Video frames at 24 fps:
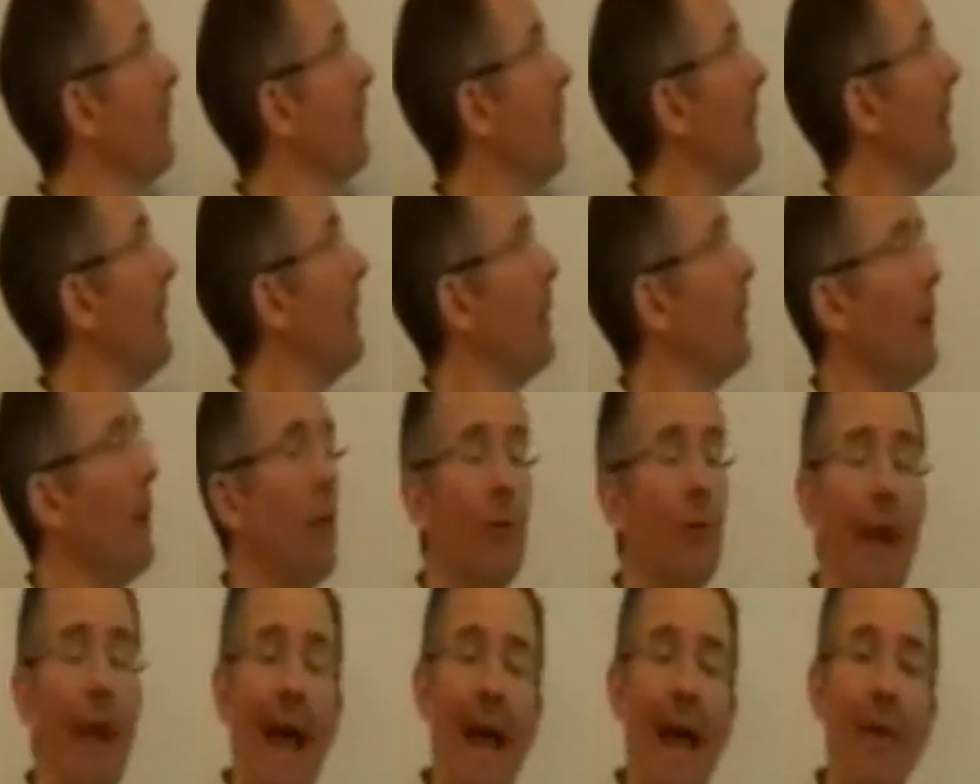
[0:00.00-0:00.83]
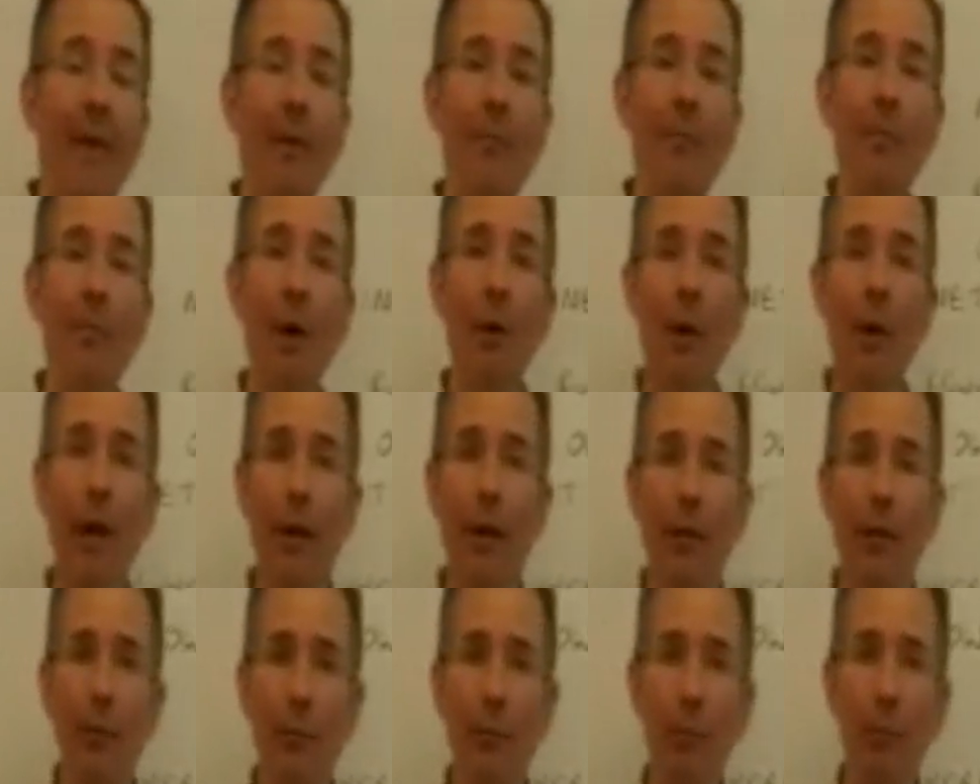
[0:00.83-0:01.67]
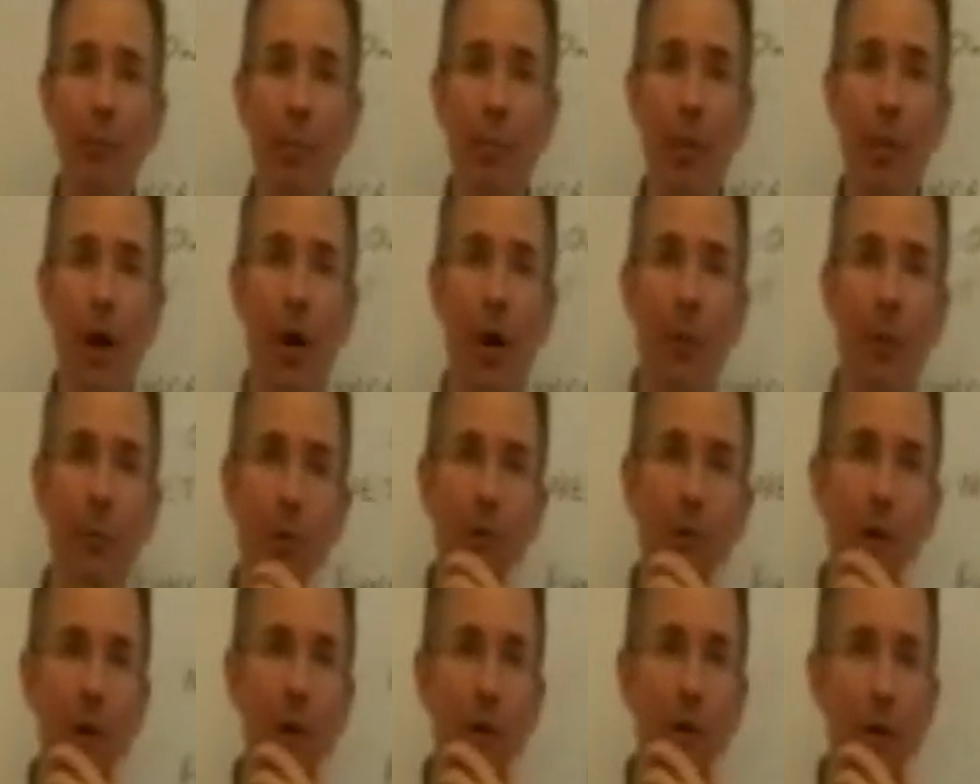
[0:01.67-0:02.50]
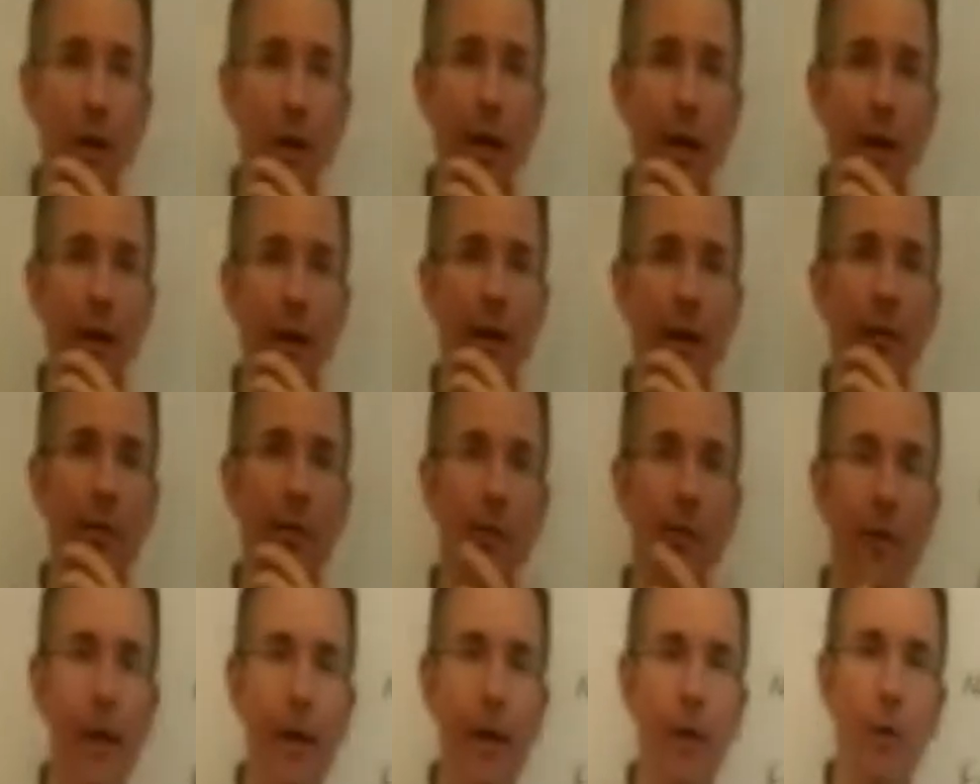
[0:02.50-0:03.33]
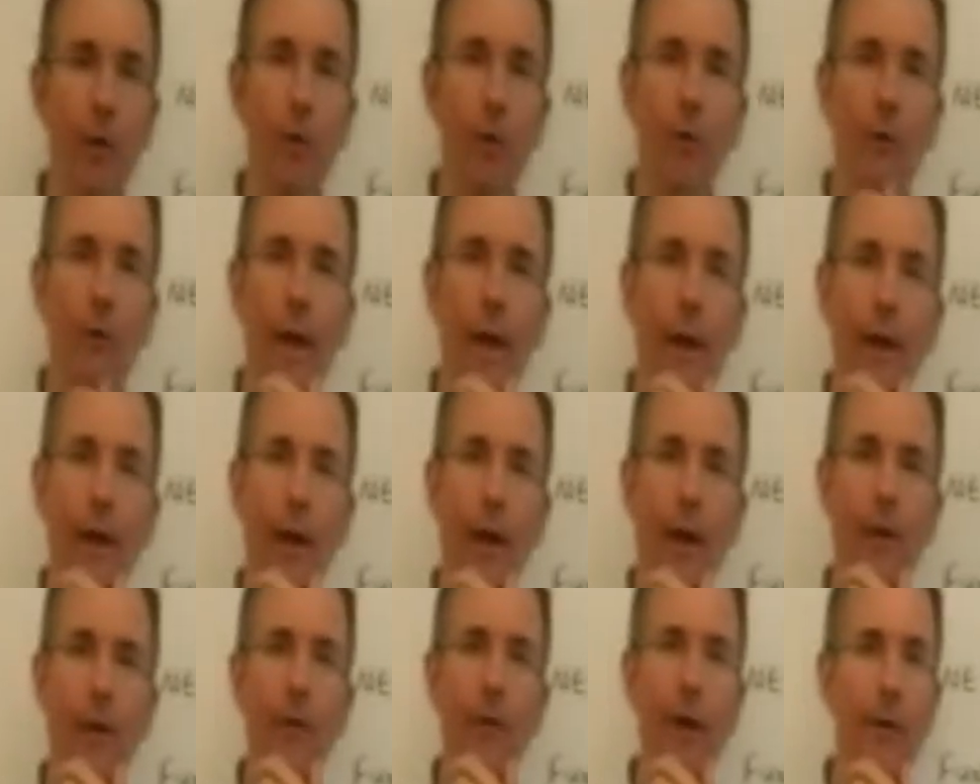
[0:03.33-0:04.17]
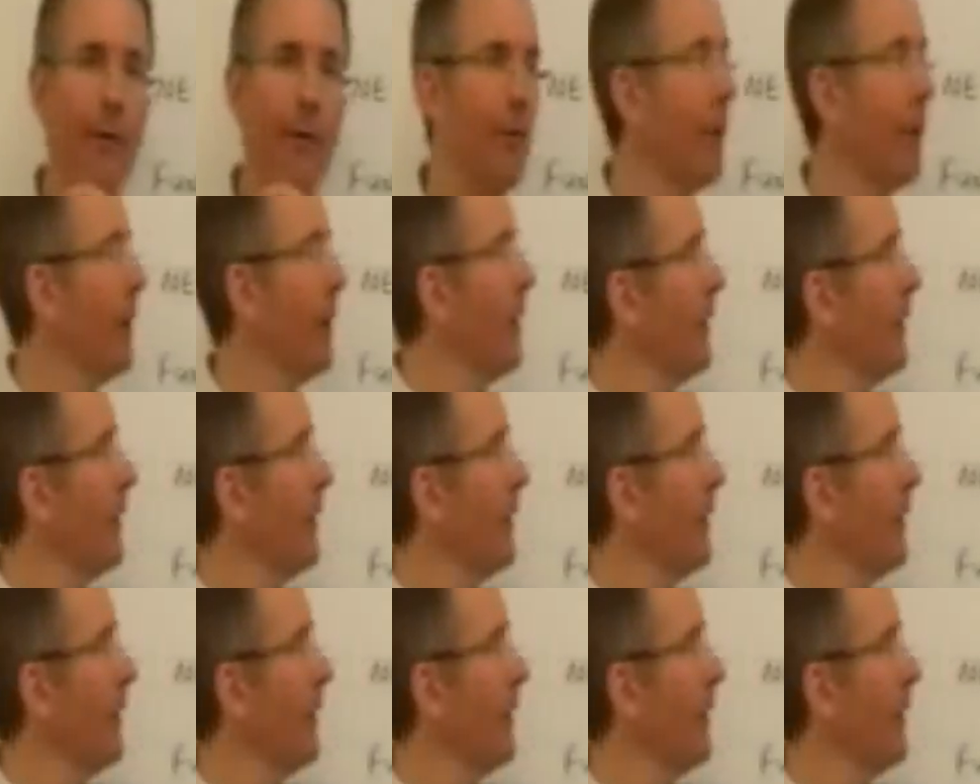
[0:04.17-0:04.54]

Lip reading: so it includes land and buildings, plant and machinery, vehicles, that kind of stuff.